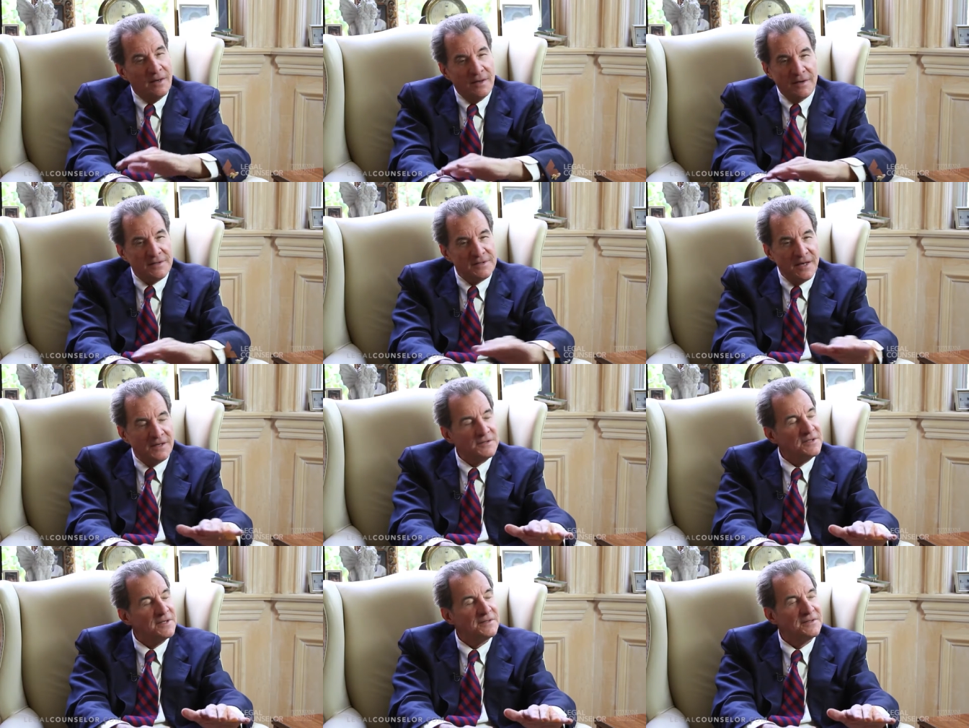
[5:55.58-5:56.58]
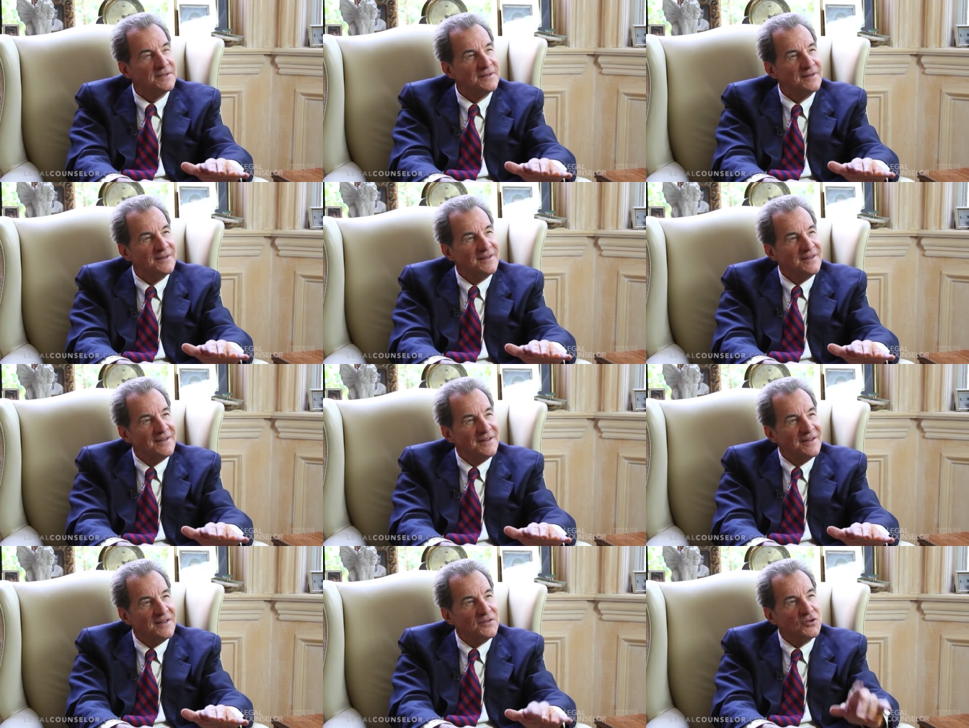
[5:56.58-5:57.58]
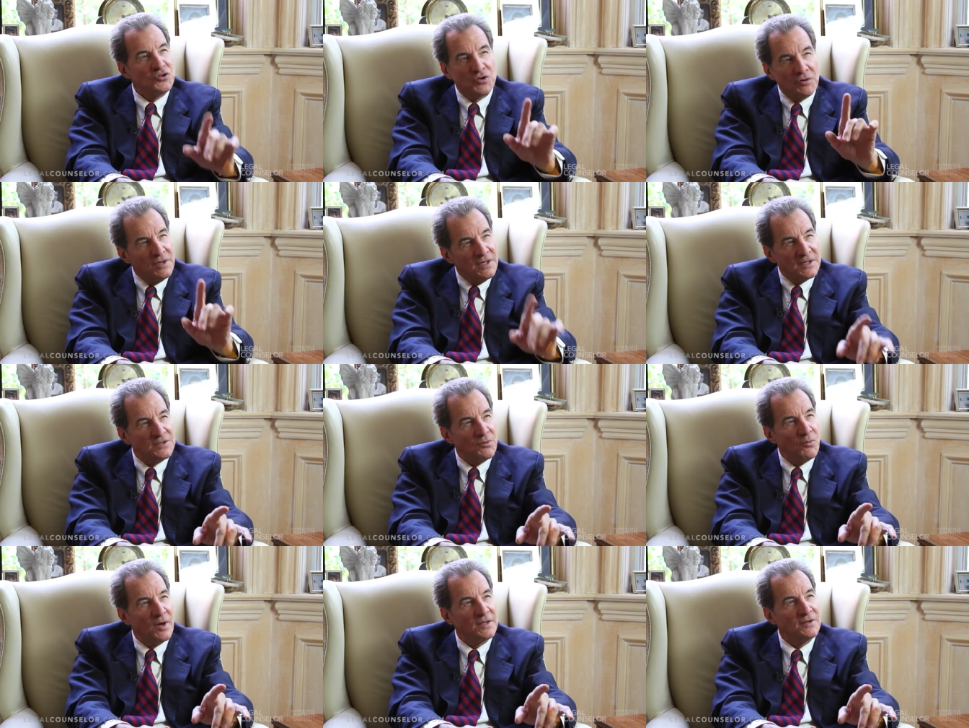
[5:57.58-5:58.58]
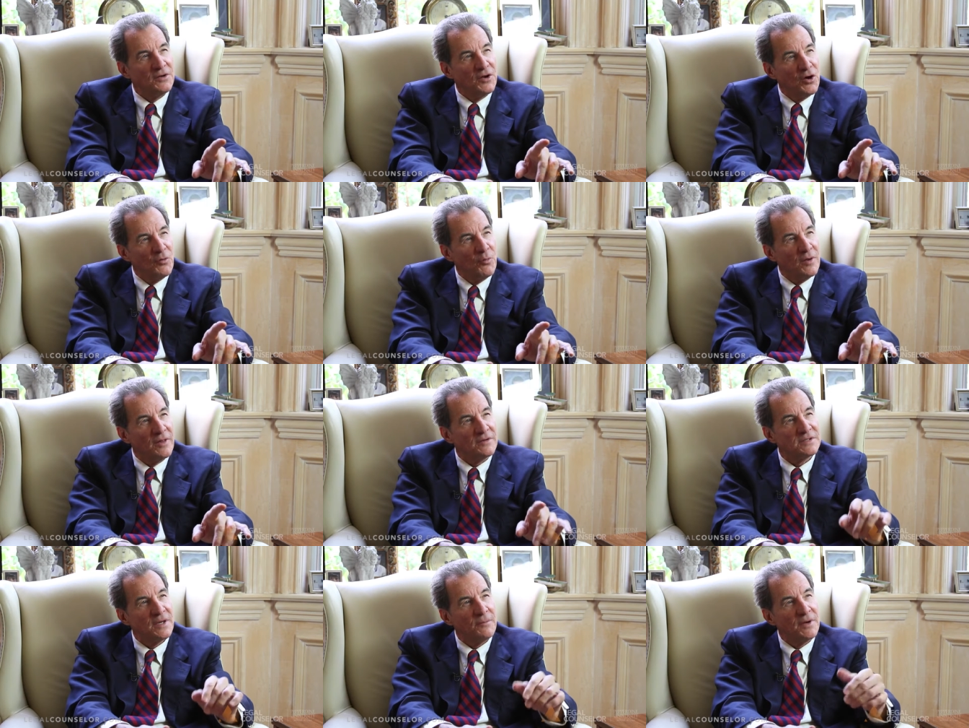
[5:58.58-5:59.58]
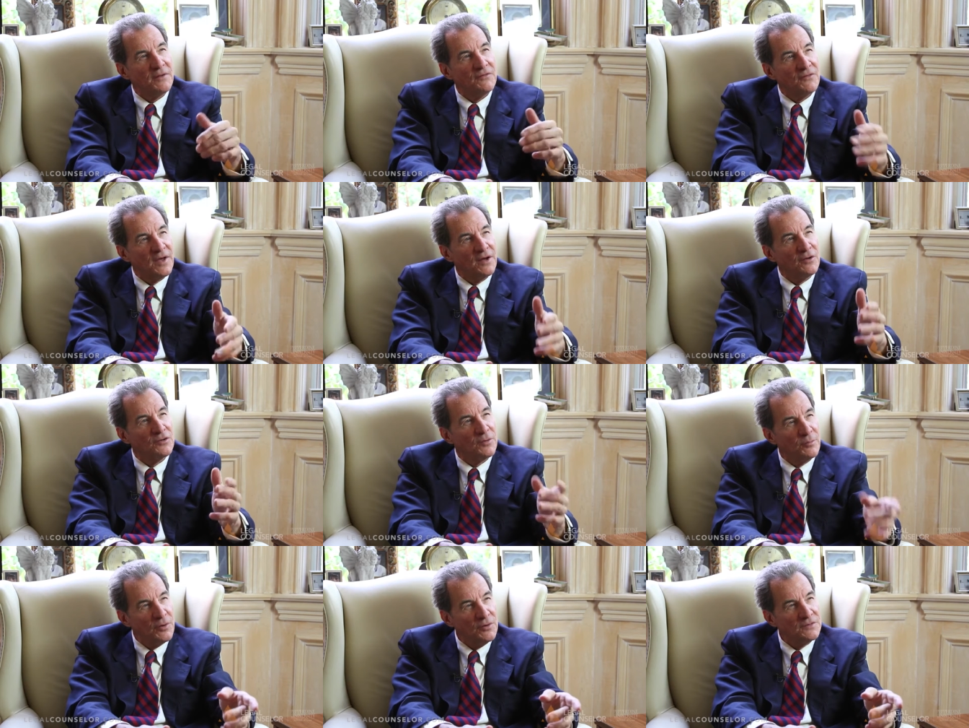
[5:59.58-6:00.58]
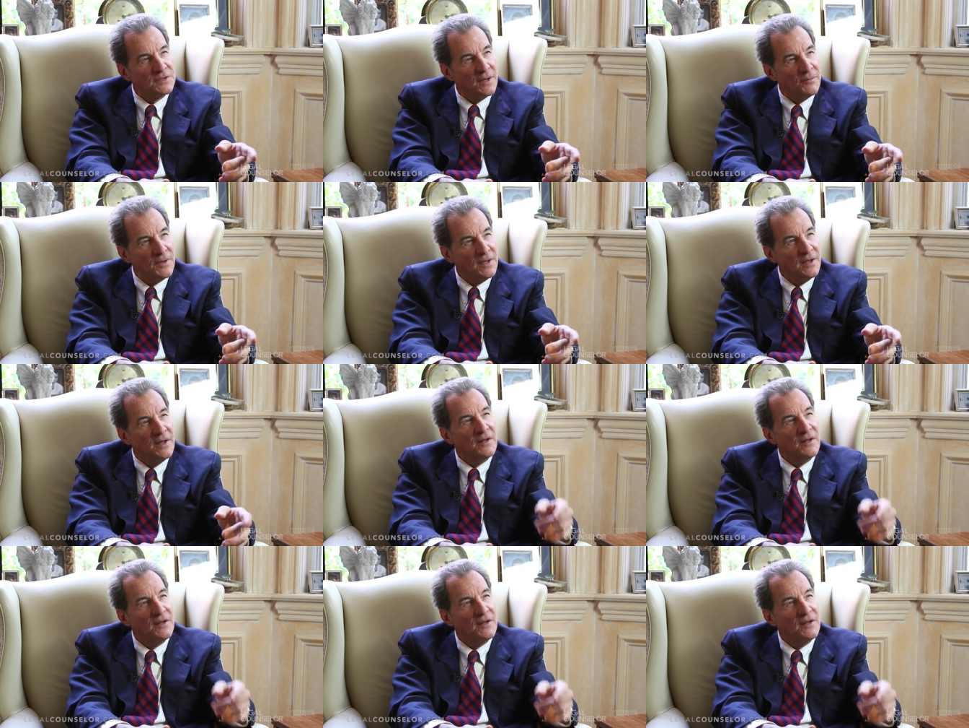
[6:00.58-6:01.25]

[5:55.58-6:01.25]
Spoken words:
It's nonsense. The jury doesn't want to know whether somebody failed to prove something.